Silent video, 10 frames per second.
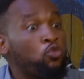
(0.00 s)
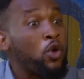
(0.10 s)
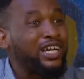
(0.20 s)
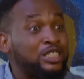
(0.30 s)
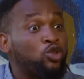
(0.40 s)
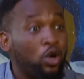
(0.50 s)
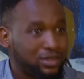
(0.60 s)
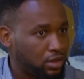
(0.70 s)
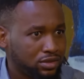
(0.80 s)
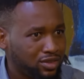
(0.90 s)
We are
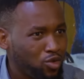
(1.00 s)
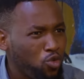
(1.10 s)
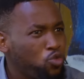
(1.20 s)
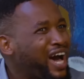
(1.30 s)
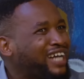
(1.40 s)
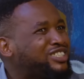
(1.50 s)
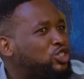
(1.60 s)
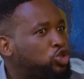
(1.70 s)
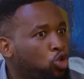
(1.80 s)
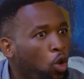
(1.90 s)
done. We are
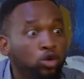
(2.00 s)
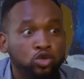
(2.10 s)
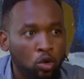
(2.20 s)
so